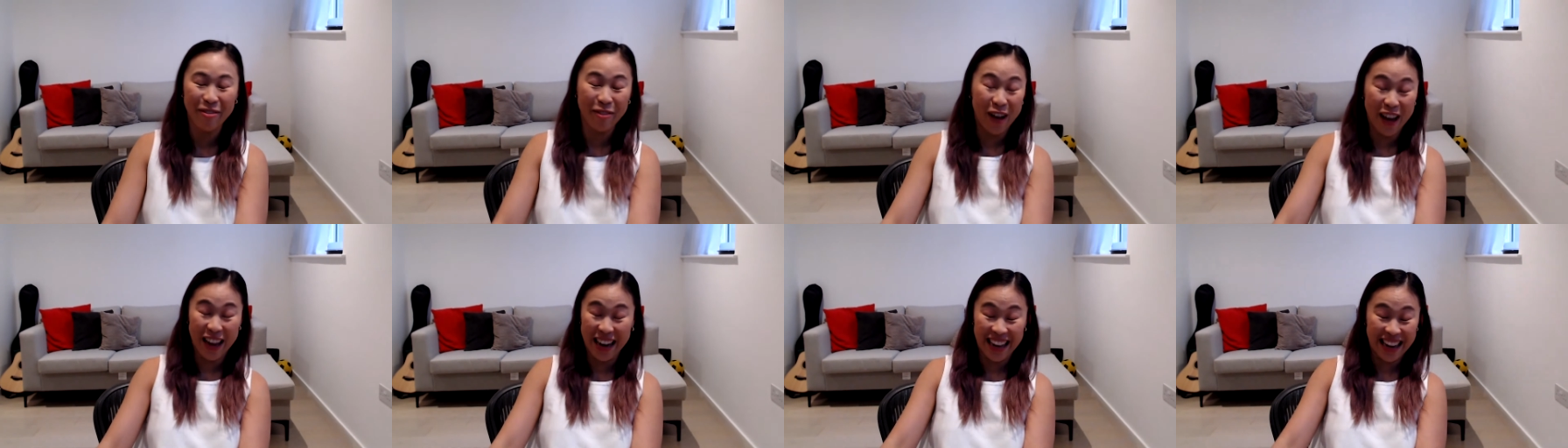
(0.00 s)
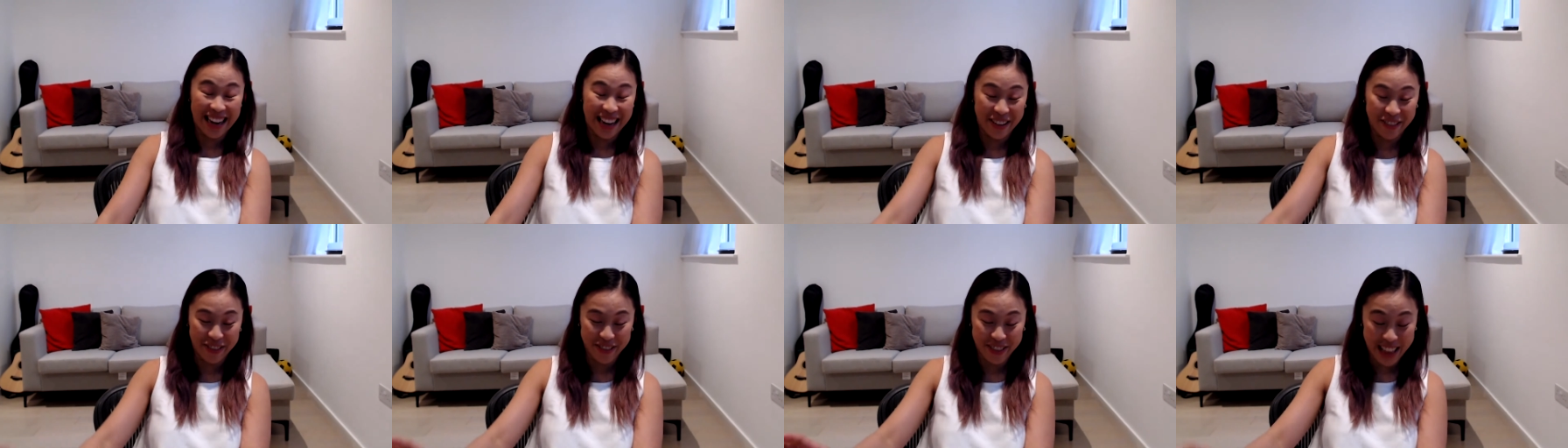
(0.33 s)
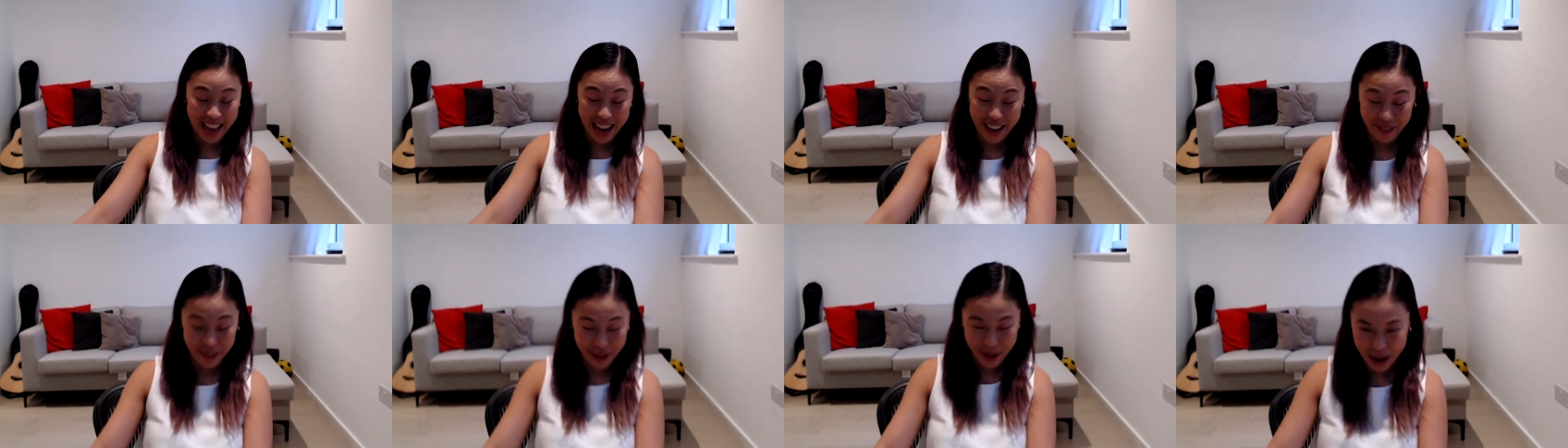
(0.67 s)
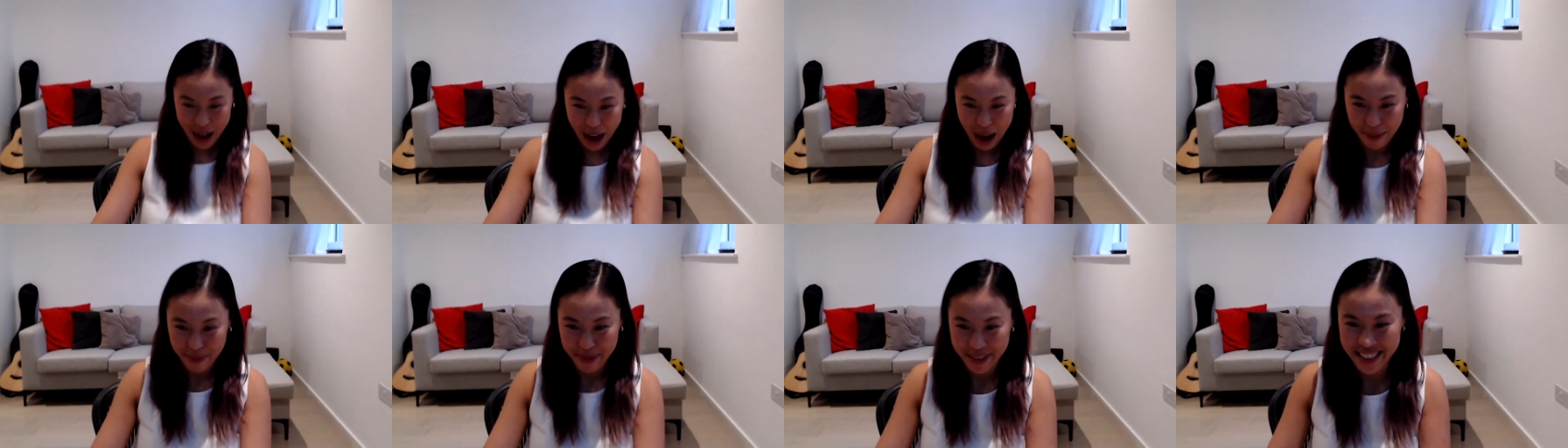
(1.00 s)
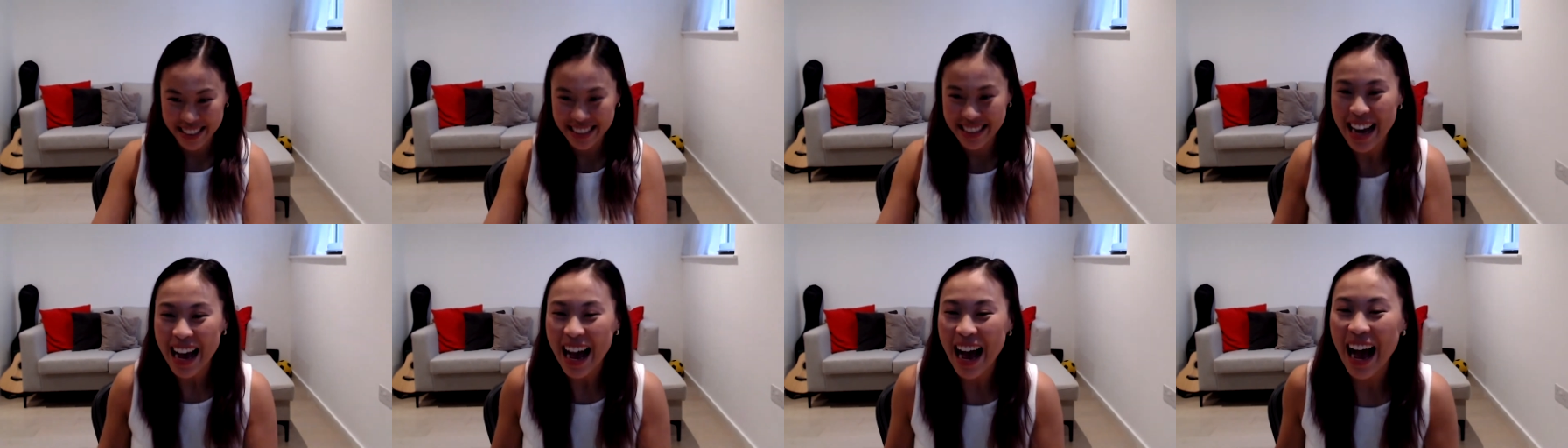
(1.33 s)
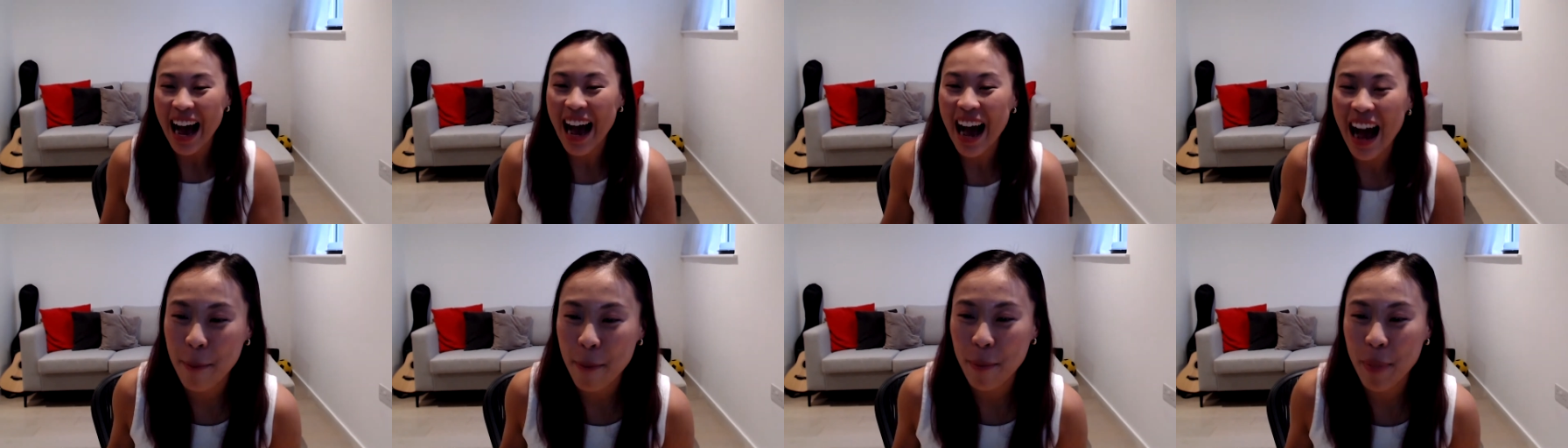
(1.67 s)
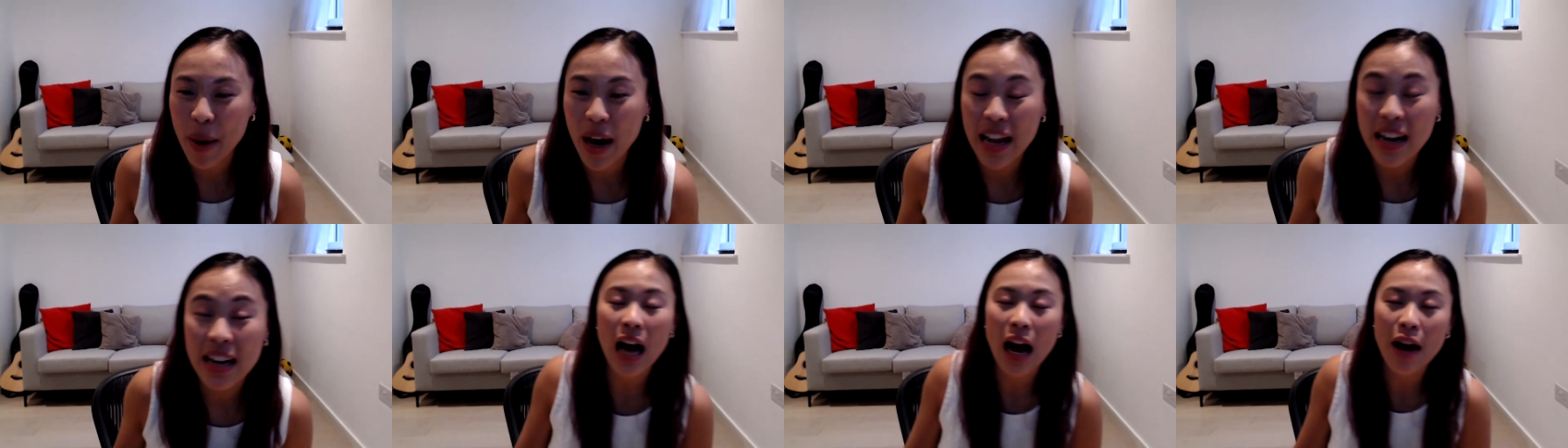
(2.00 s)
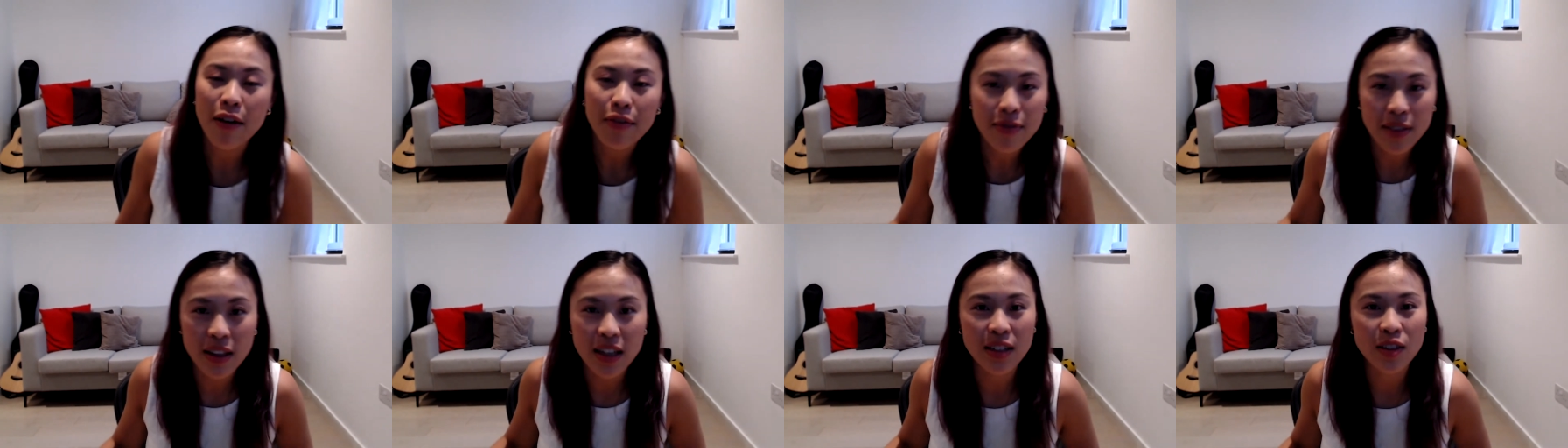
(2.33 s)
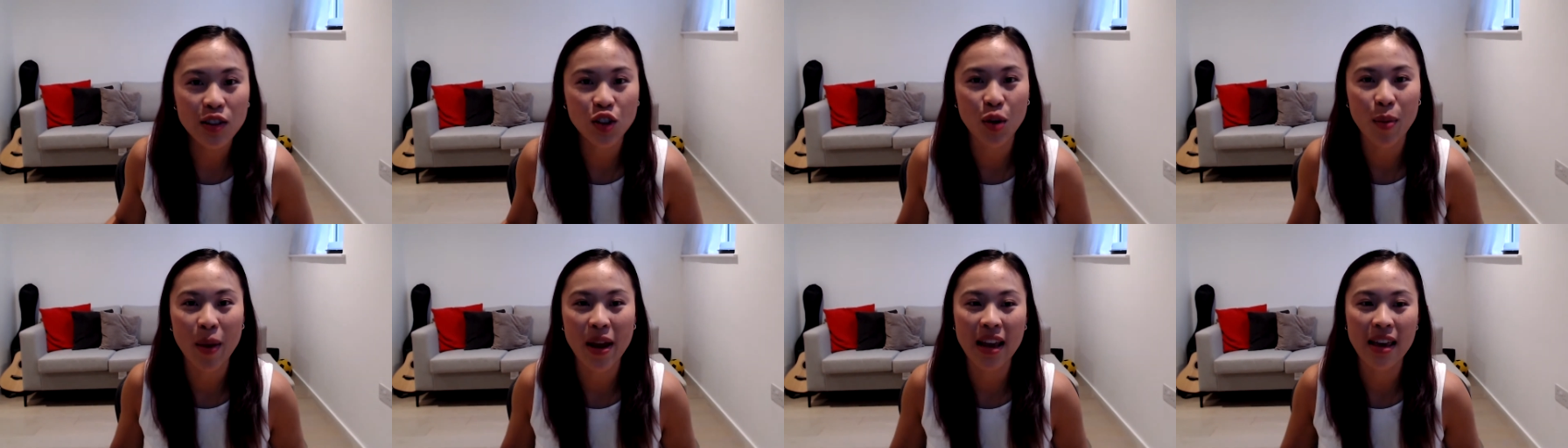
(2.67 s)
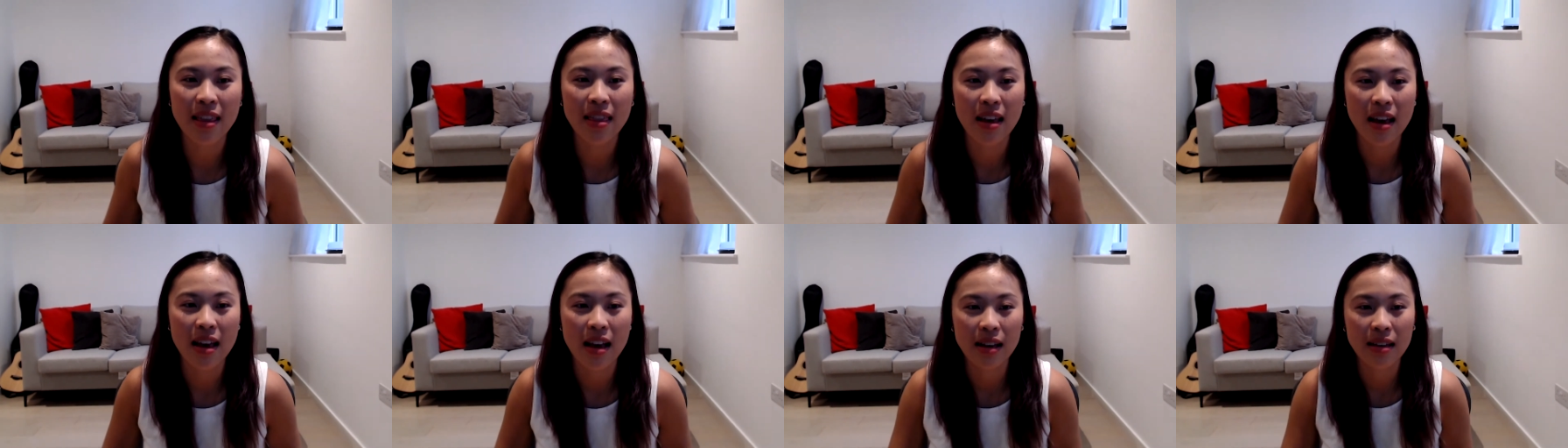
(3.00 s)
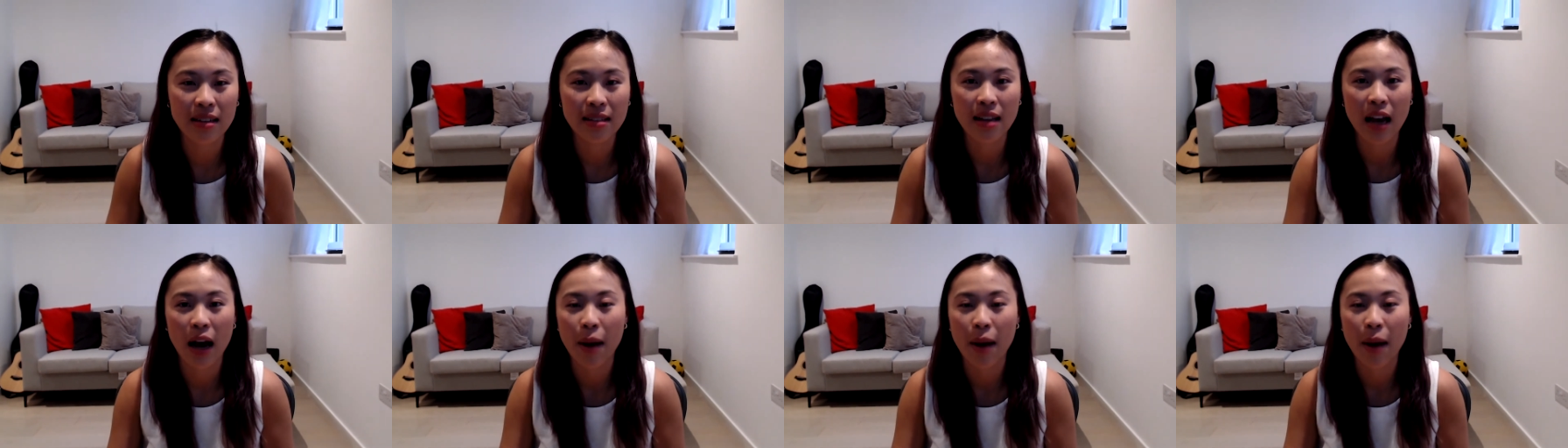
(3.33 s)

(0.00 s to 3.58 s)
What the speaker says: and if that will happen. But I've learned so many things.